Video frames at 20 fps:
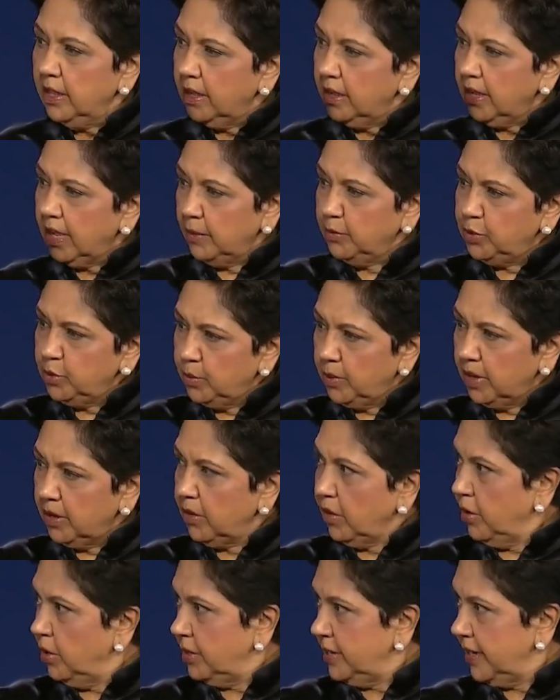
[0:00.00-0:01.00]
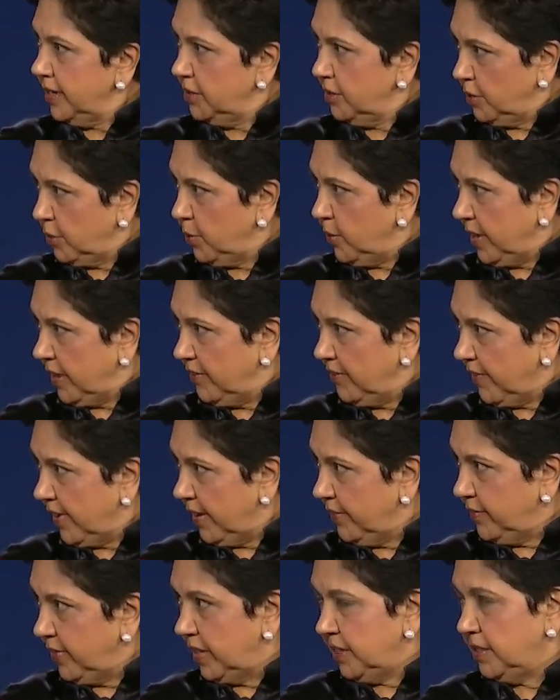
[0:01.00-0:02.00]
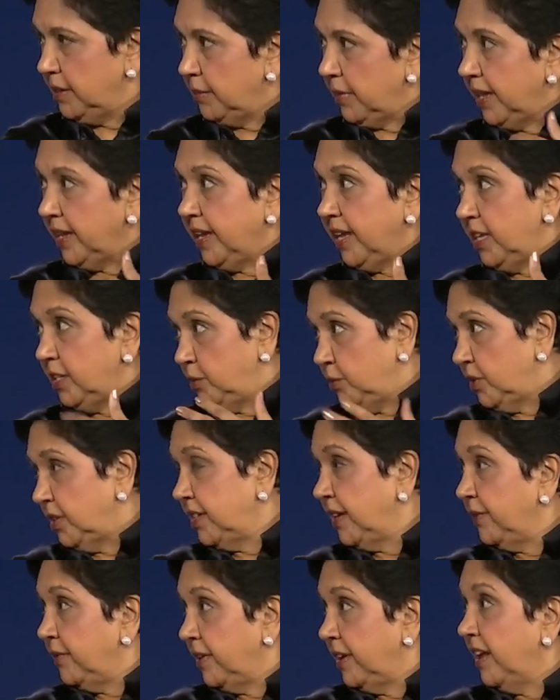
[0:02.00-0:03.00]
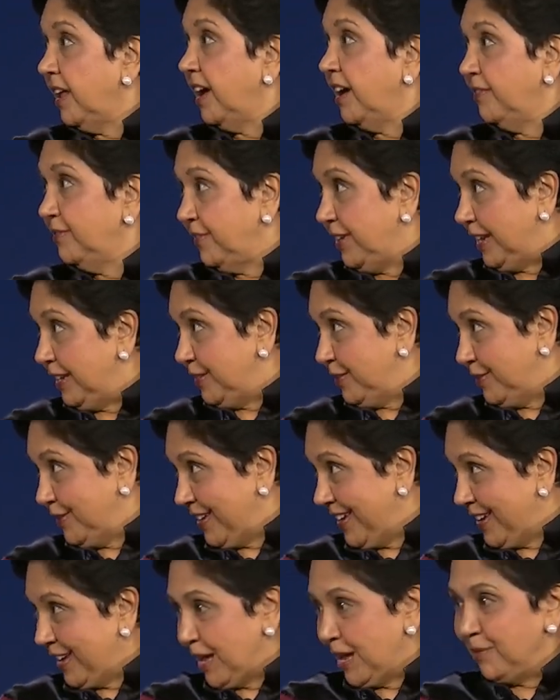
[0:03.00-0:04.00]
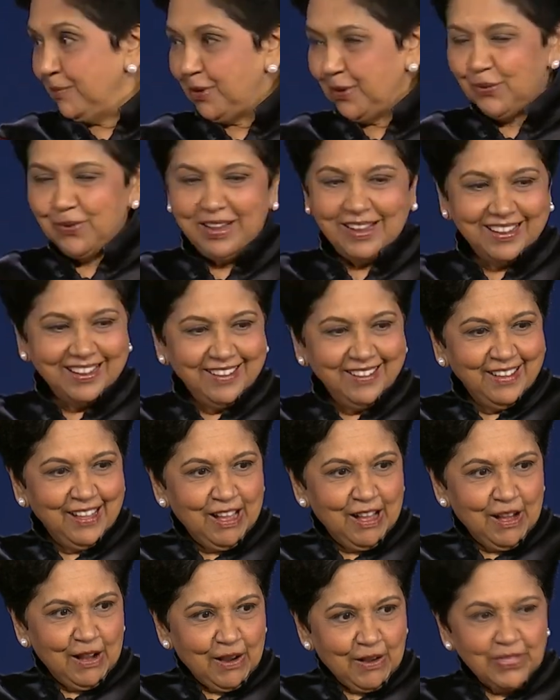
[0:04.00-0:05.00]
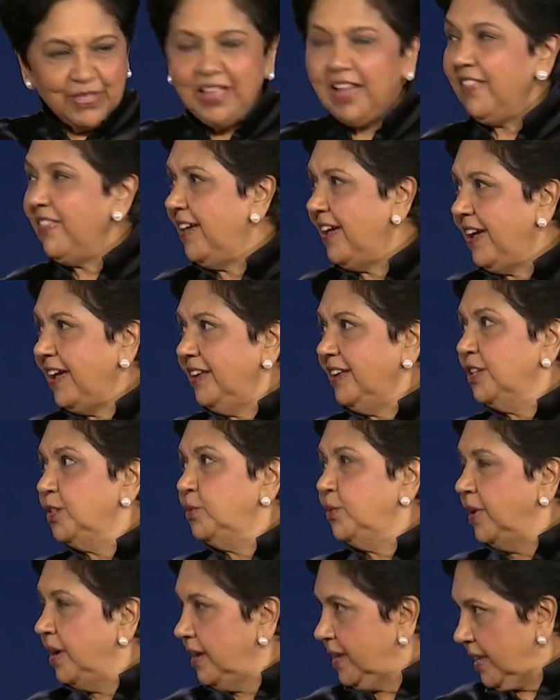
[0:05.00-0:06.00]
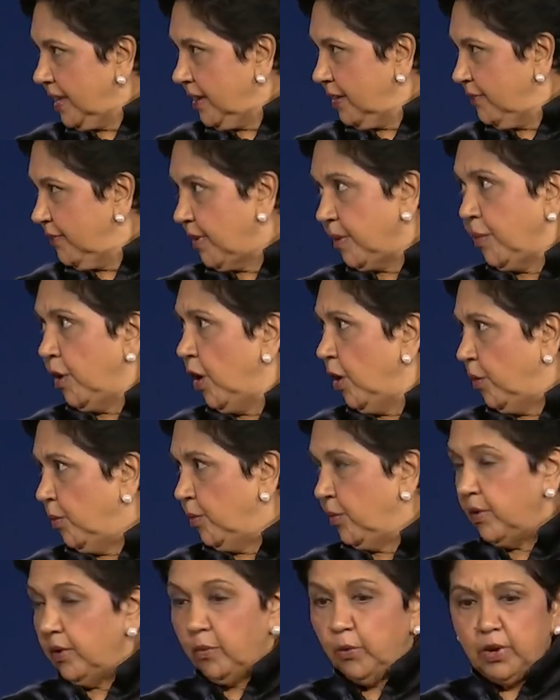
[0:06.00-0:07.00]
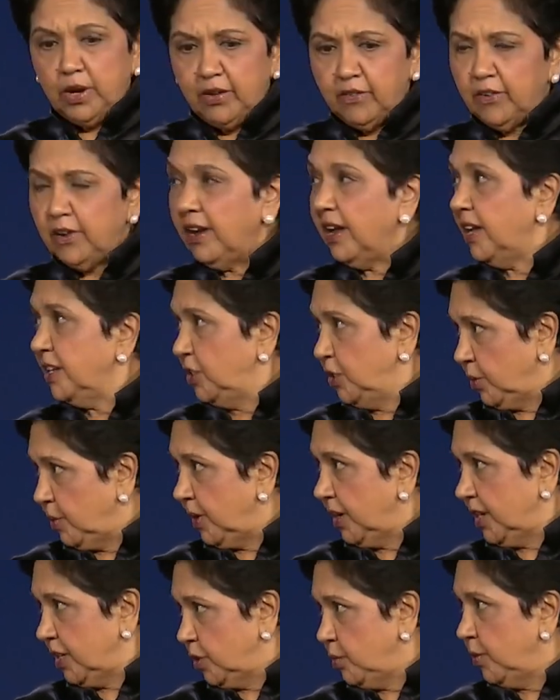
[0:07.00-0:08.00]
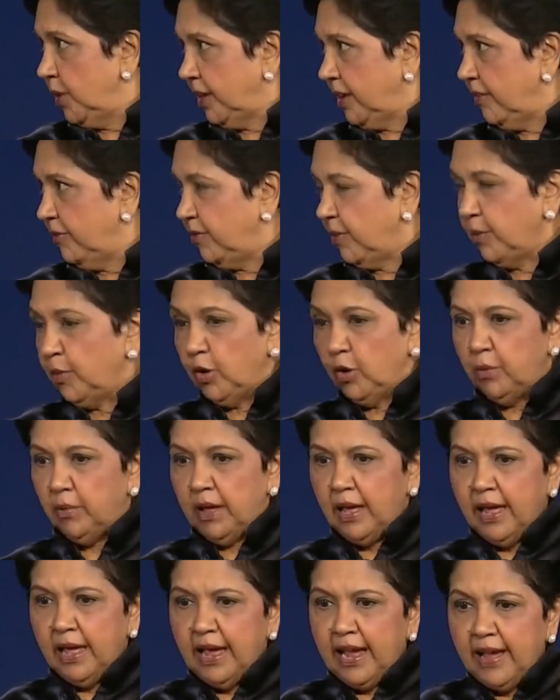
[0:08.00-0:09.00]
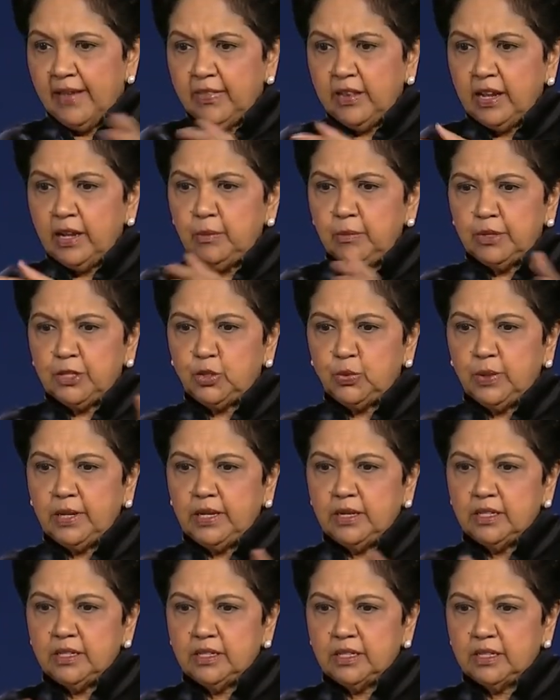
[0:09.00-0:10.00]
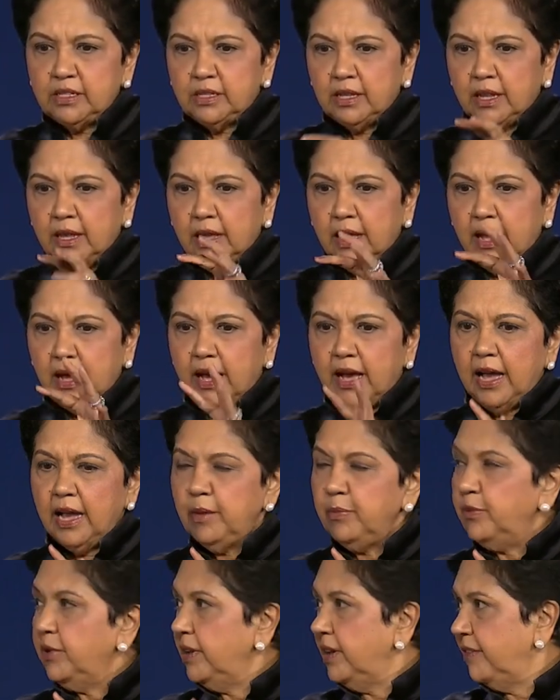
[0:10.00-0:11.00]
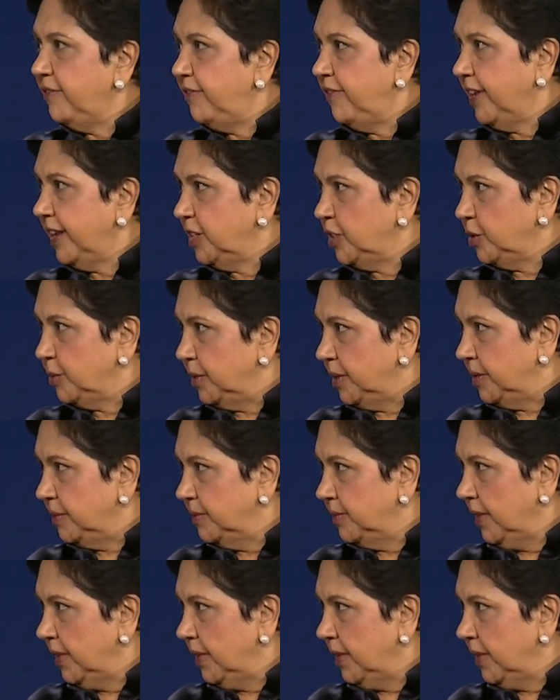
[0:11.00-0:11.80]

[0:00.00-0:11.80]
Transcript: Come to work all days of the week. 5 days, in my case, it was 7.5 days. Okay, come to work. On the other hand is working from home. Whatever hours you work, it's working from home. And then in between is this hybrid and flexible.